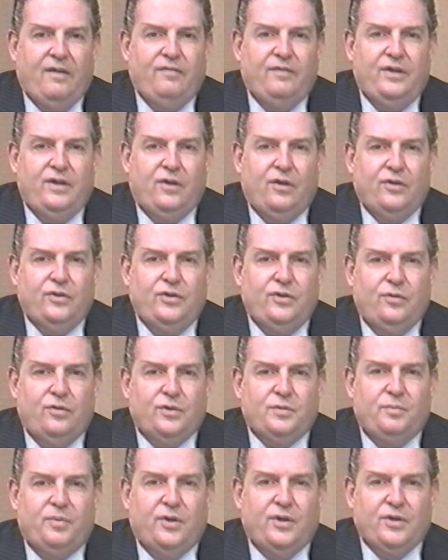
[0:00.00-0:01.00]

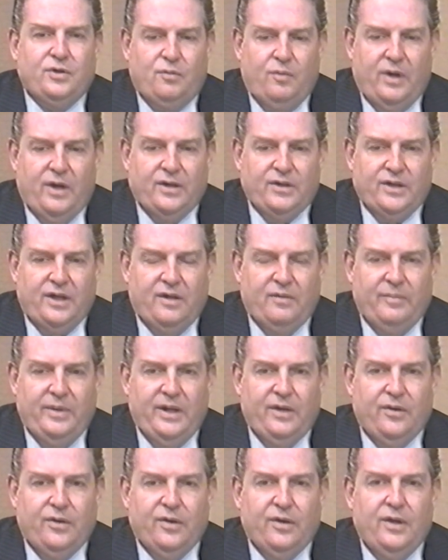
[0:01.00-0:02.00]
kilojoules per square
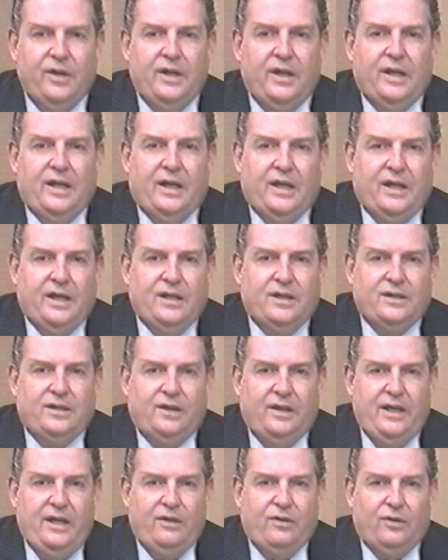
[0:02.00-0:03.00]
centimeter is
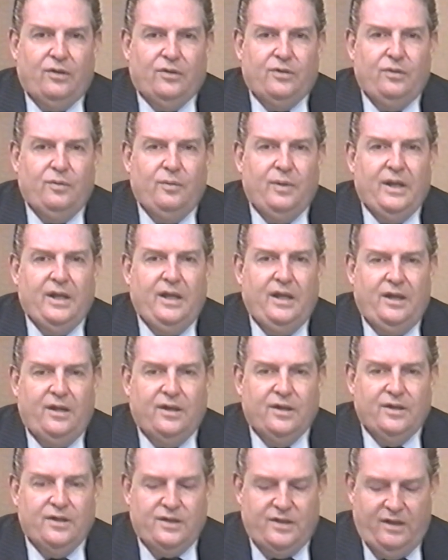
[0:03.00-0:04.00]
lethal to any
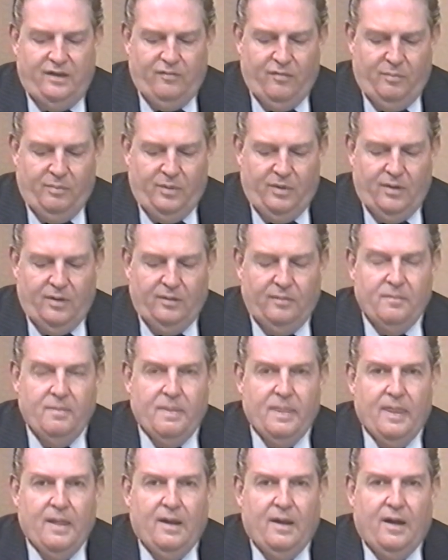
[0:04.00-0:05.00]
conceivable
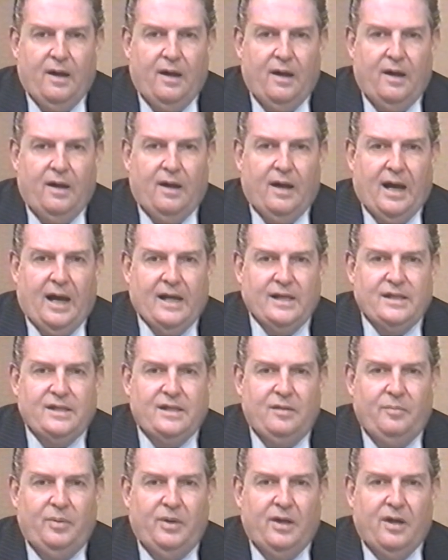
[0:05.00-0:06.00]

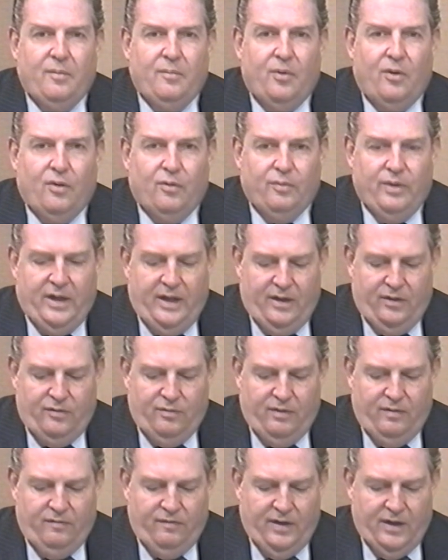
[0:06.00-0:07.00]
ICBM or
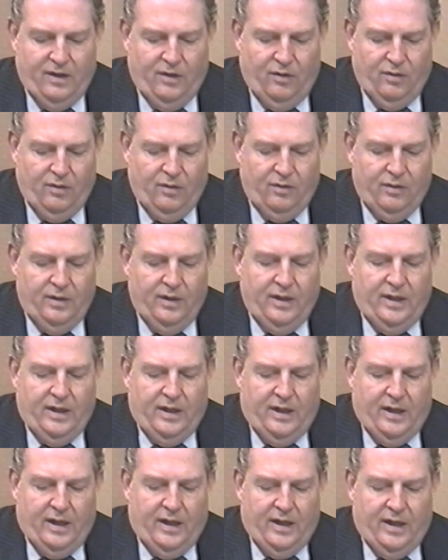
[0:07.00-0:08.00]
reentry vehicle,
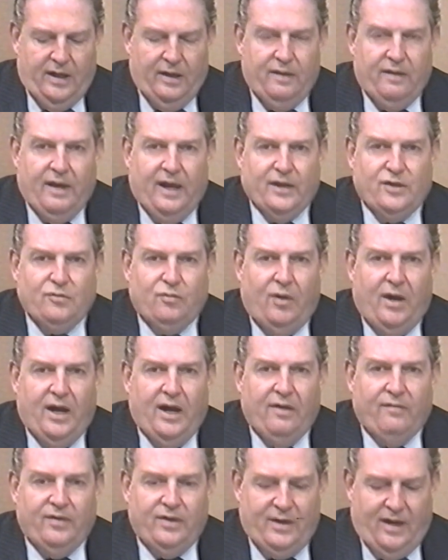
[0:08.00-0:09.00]
and that's
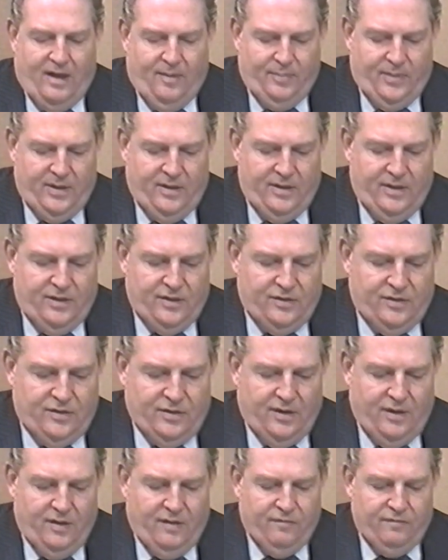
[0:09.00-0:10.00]
why I've adopted this
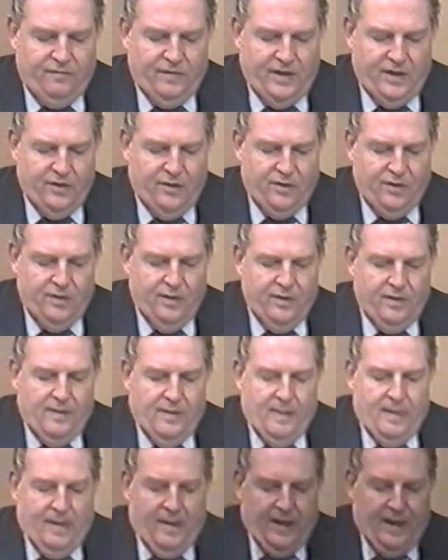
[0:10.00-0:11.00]
figure
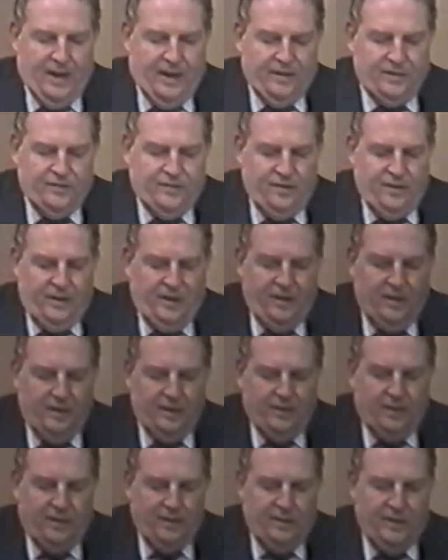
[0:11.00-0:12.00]
as the
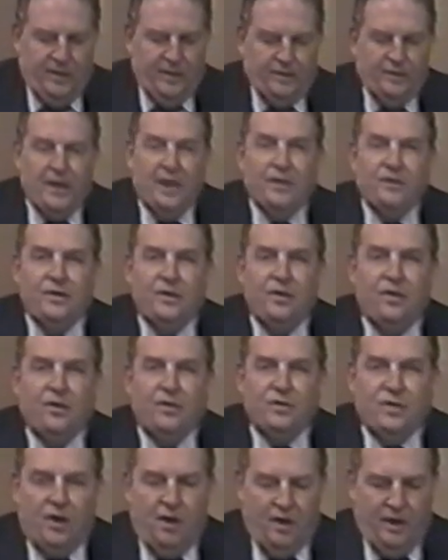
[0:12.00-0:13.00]
intensity on
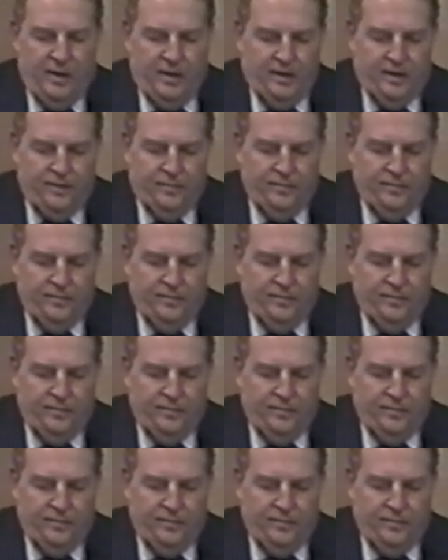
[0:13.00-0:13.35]
target.